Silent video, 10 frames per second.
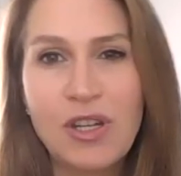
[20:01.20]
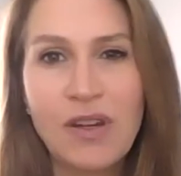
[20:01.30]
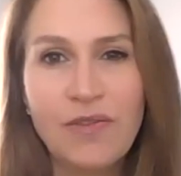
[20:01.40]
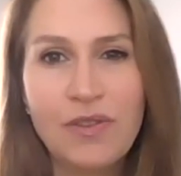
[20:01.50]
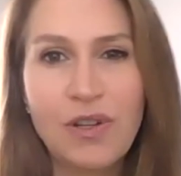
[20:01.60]

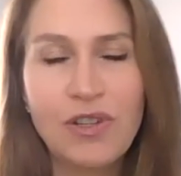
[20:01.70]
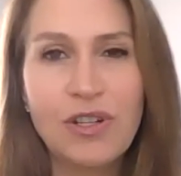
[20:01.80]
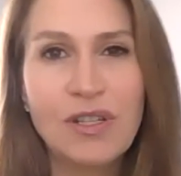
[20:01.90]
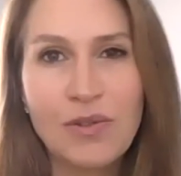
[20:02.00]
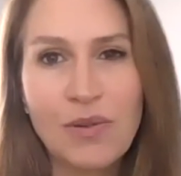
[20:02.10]
infrastructure
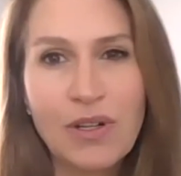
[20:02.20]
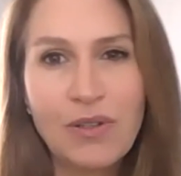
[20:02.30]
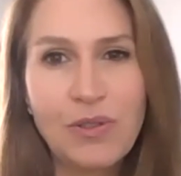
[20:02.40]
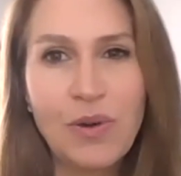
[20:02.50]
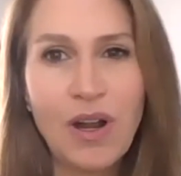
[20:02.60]
is critical
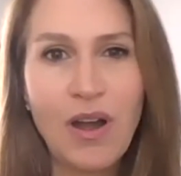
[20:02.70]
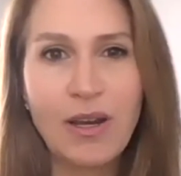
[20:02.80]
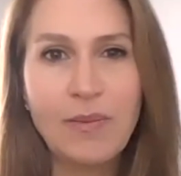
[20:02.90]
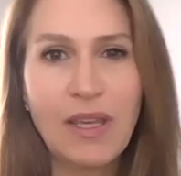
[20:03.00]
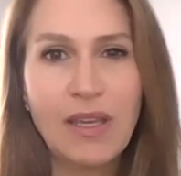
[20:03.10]
to our
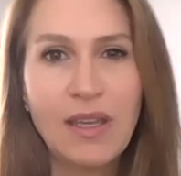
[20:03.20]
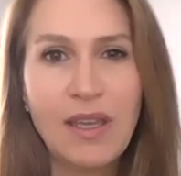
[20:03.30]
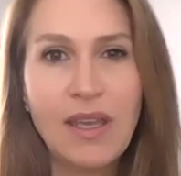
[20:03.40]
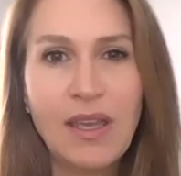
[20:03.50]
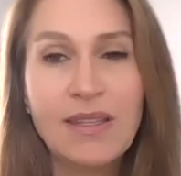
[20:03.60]
economy.
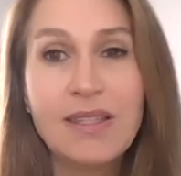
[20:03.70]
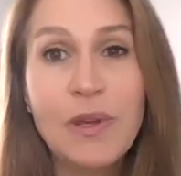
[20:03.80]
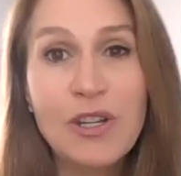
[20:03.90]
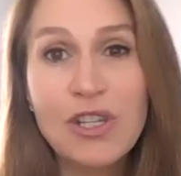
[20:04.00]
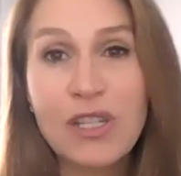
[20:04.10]

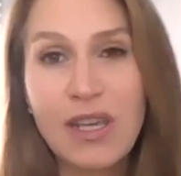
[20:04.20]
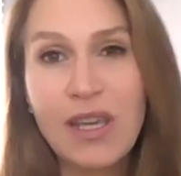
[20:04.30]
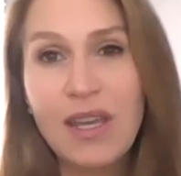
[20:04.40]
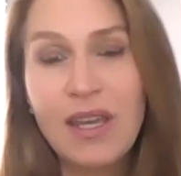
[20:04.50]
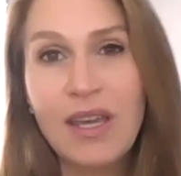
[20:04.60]
especially
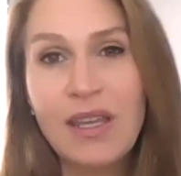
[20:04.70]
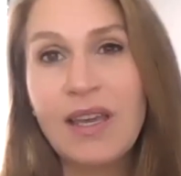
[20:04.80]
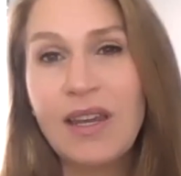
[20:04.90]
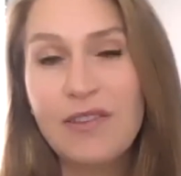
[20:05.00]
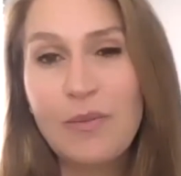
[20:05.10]
in
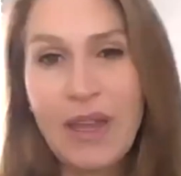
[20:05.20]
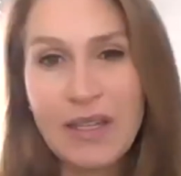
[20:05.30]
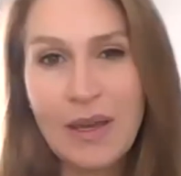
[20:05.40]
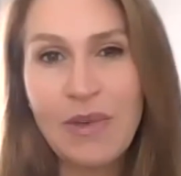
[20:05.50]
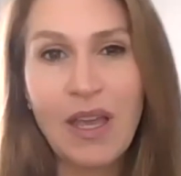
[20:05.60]
light of the
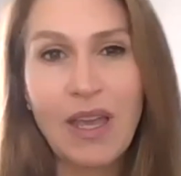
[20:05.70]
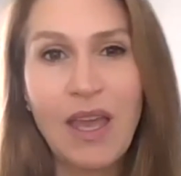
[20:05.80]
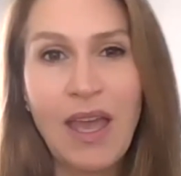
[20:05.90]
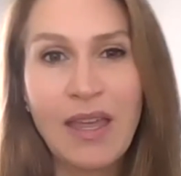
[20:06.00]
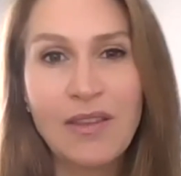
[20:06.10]
pandemic
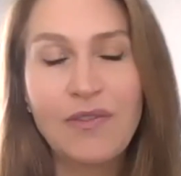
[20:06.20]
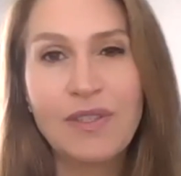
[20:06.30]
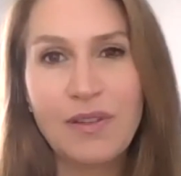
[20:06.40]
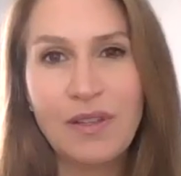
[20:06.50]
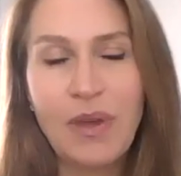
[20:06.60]
and the
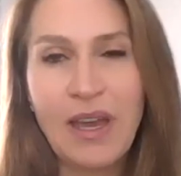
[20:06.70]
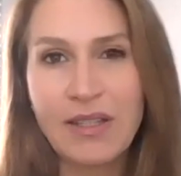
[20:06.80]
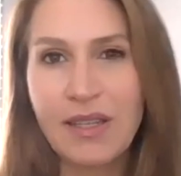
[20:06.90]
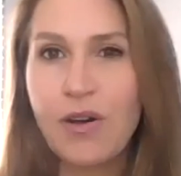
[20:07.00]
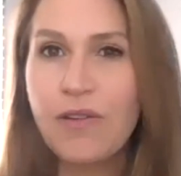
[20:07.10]
fiscal impacts
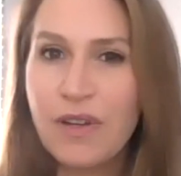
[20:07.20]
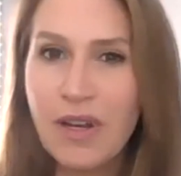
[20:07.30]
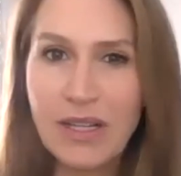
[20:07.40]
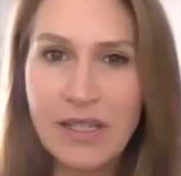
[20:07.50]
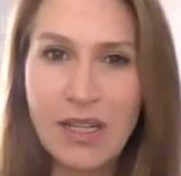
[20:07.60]
that
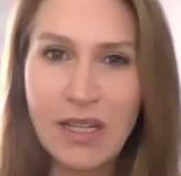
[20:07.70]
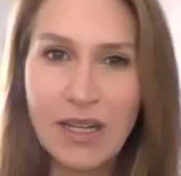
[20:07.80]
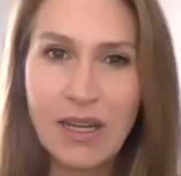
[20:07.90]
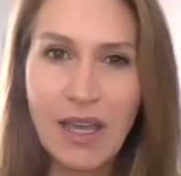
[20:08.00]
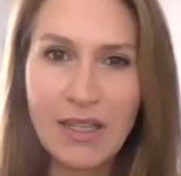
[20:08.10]
COVID-19
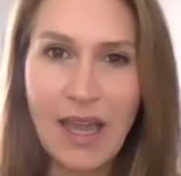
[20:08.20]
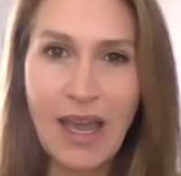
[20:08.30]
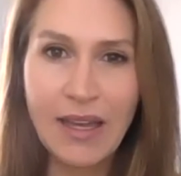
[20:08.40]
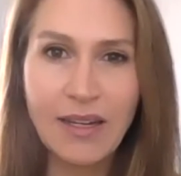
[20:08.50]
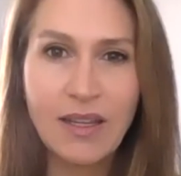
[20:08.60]
has
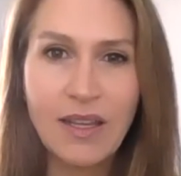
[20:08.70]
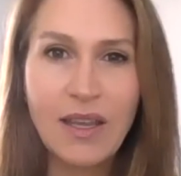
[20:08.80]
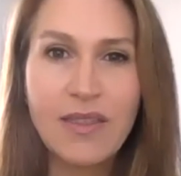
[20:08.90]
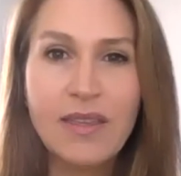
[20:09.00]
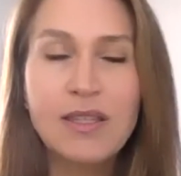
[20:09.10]
had.
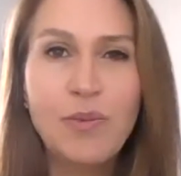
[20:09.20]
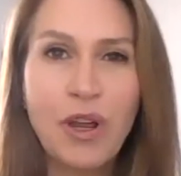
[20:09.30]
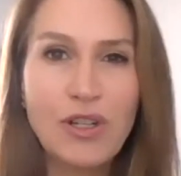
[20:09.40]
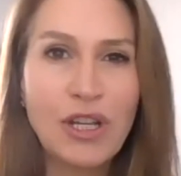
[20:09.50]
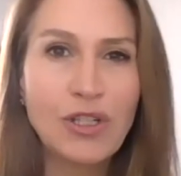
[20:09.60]
This
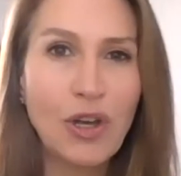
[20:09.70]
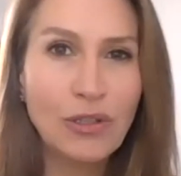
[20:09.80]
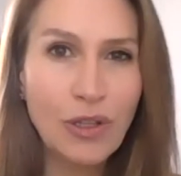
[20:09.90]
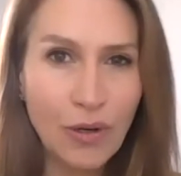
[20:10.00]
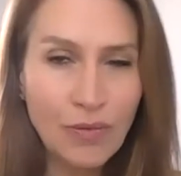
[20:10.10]
project
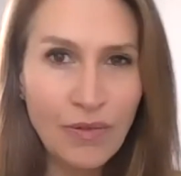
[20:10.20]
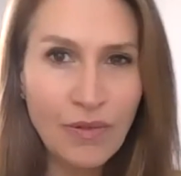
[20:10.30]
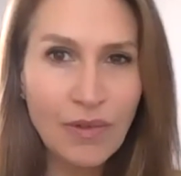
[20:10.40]
alone